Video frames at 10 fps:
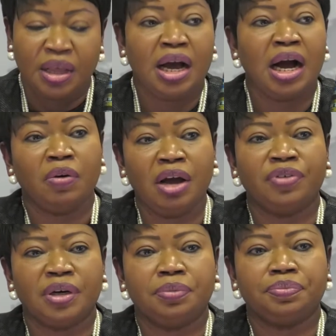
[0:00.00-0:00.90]

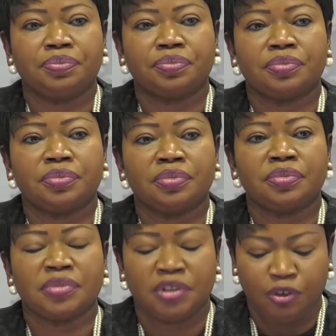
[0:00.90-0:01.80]
However,
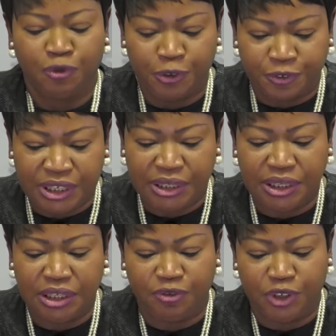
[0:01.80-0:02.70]
15
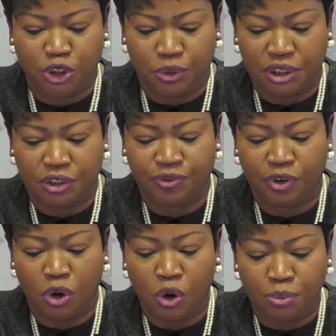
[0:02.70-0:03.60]
individuals for
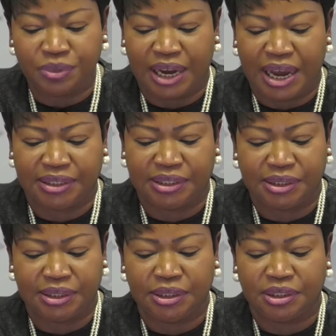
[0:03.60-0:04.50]
whom the
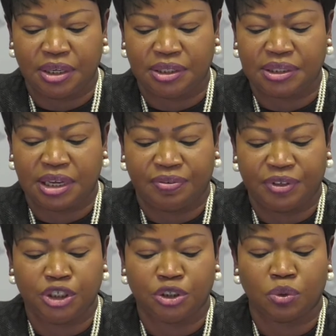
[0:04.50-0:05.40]
ICC judges have
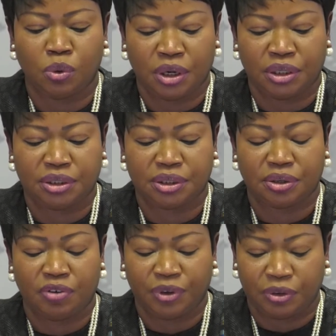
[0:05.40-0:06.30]
issued warrants
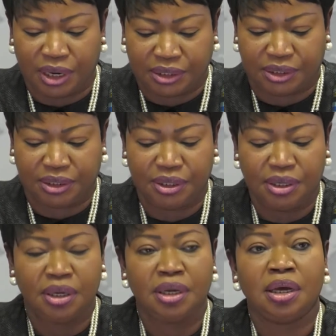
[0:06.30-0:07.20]
of arrest
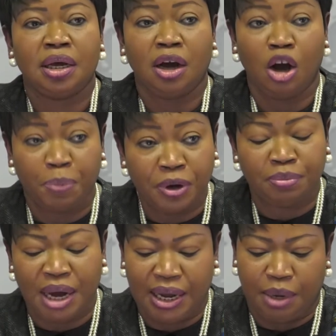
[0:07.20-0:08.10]
upon
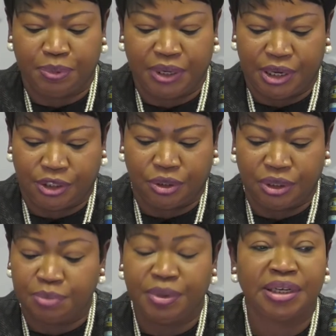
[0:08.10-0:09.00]
my application
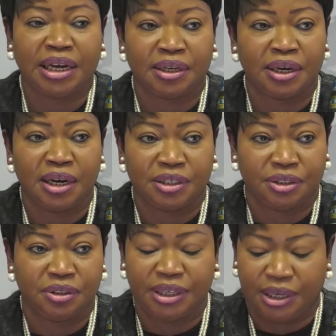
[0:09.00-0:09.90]
remain at
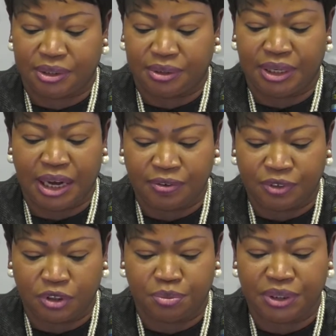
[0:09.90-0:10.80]
large to date. They have
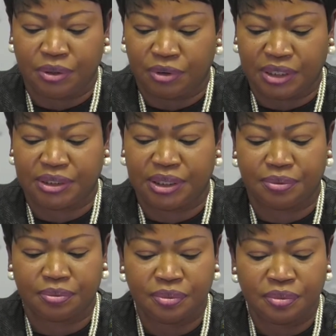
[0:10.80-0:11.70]
not been arrested.